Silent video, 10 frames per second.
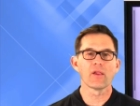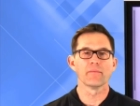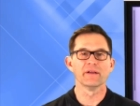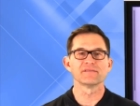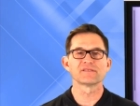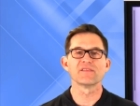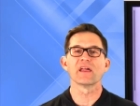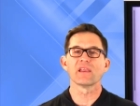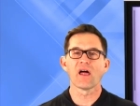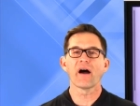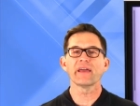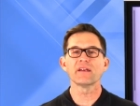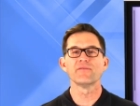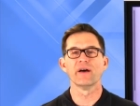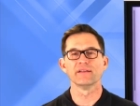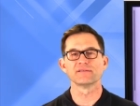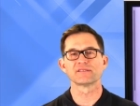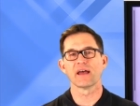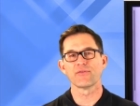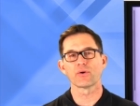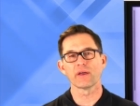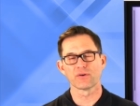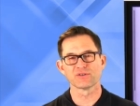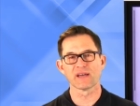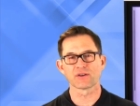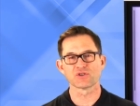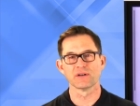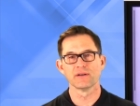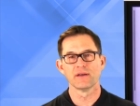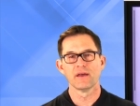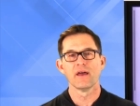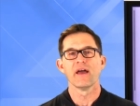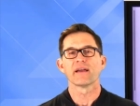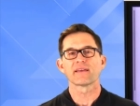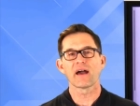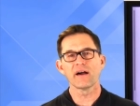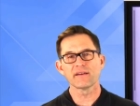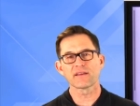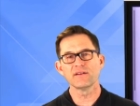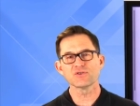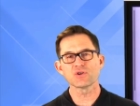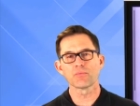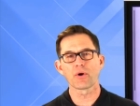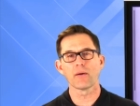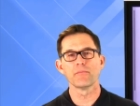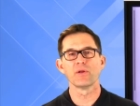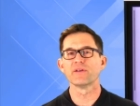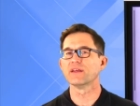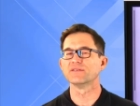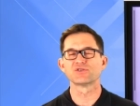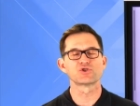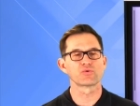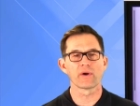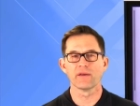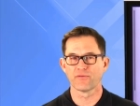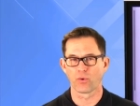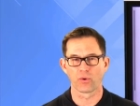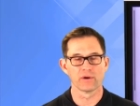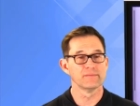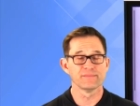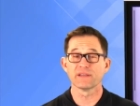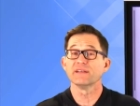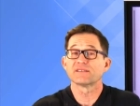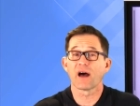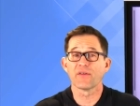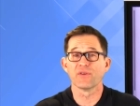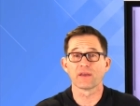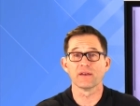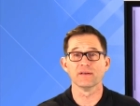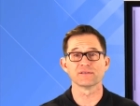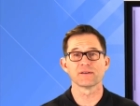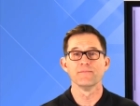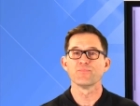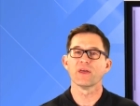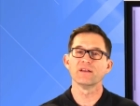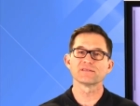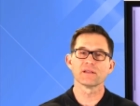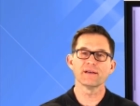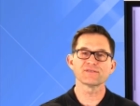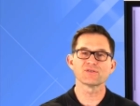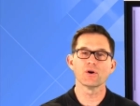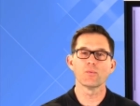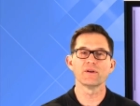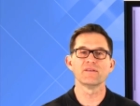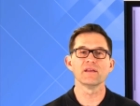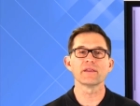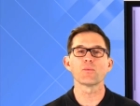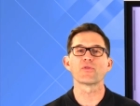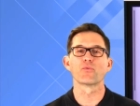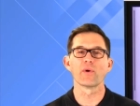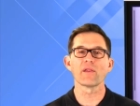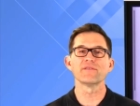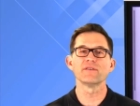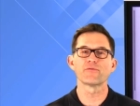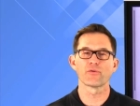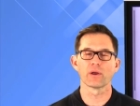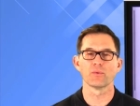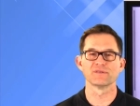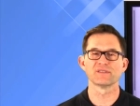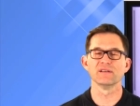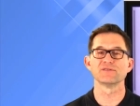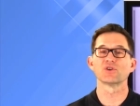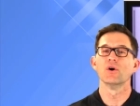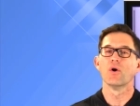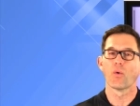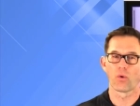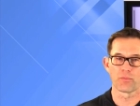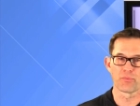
elements that lie in events and their intersection, con conditional probability is straightforward. At least I think it is. It is less so when dealing with relative frequencies or